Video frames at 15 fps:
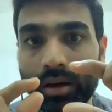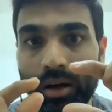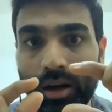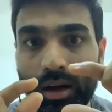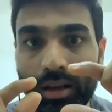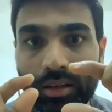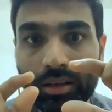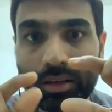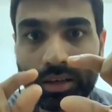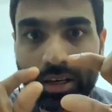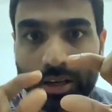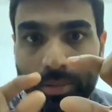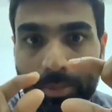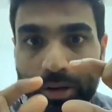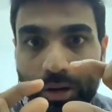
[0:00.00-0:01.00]
a
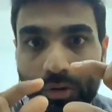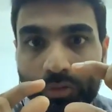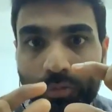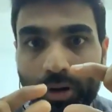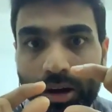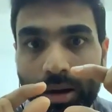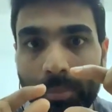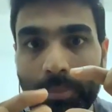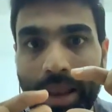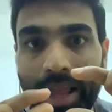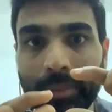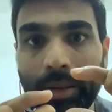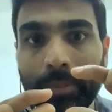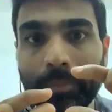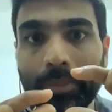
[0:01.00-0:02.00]
little bit of
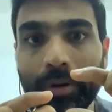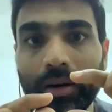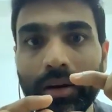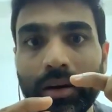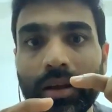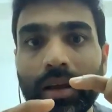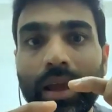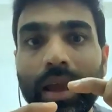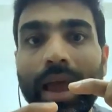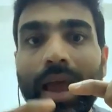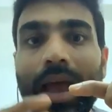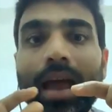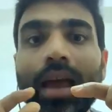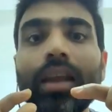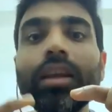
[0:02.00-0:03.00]
black pepper,
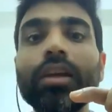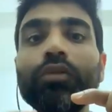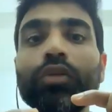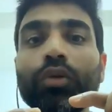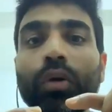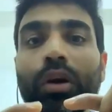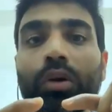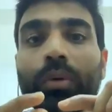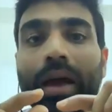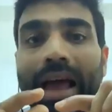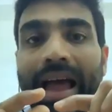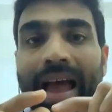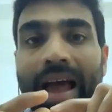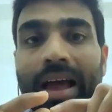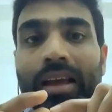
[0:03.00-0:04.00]
and if you want to
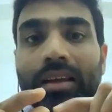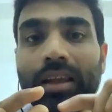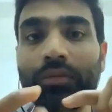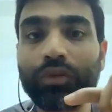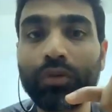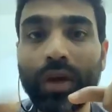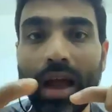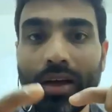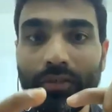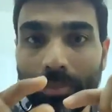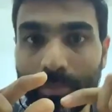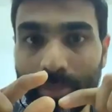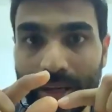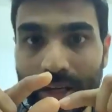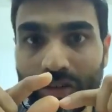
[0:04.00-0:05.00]
add, if you have
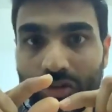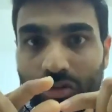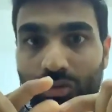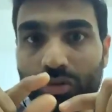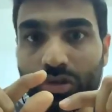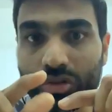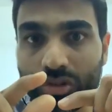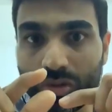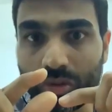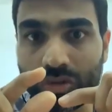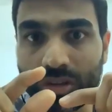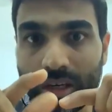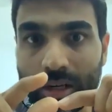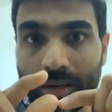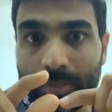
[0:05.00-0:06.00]
a beetroot
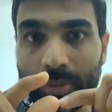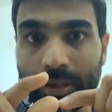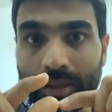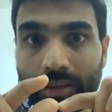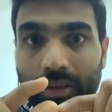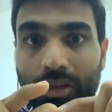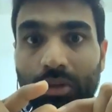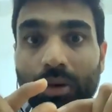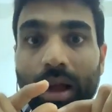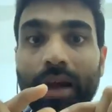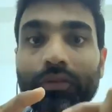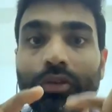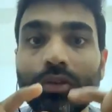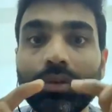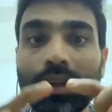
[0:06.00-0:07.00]
juice, little bit, you
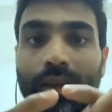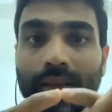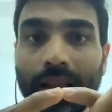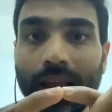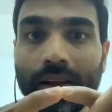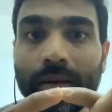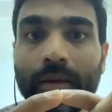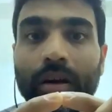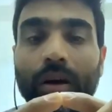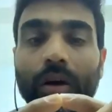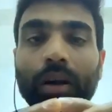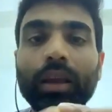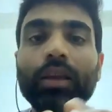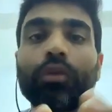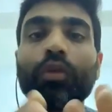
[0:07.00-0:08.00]
have to take that.
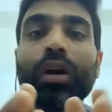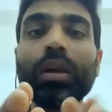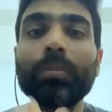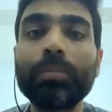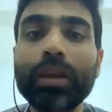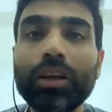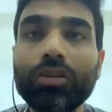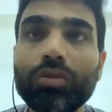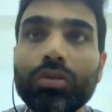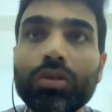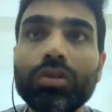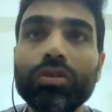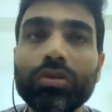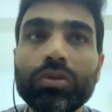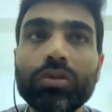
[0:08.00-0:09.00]
Okay, what
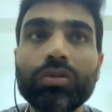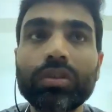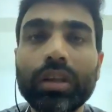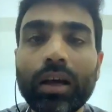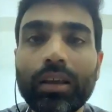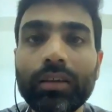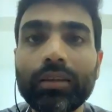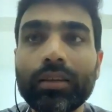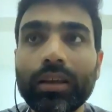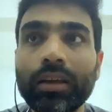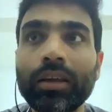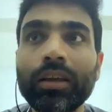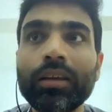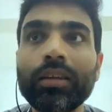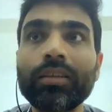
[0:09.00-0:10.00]
beetroot juice does
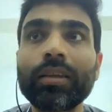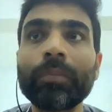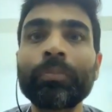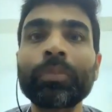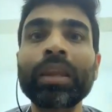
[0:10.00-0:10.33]
is